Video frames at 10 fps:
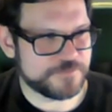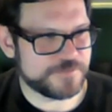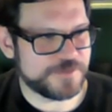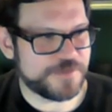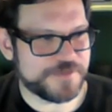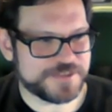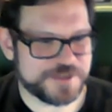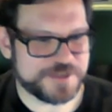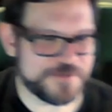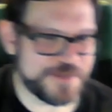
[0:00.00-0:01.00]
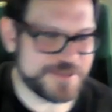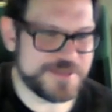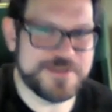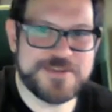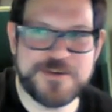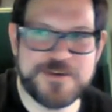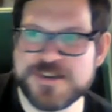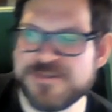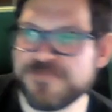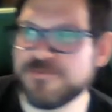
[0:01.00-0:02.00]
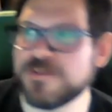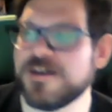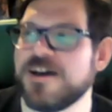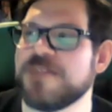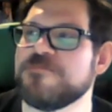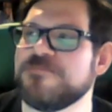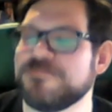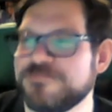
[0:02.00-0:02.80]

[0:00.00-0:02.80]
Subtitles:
yeah, that's good. That's it. I mean, I'm